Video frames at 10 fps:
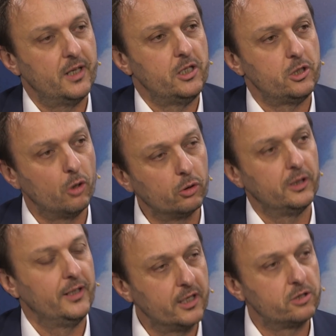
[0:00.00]
that is
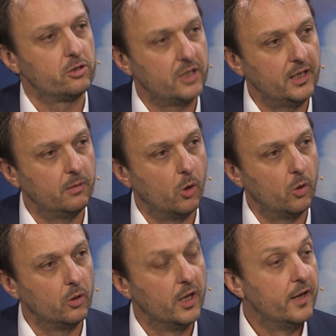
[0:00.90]
totally
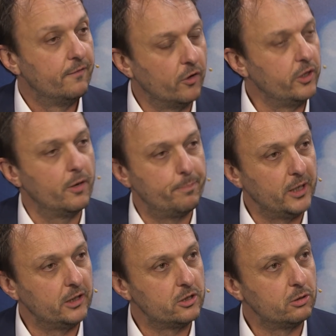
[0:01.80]
unsustainable for the
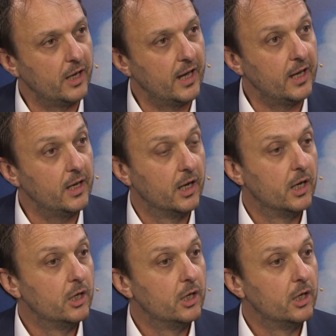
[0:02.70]
operators today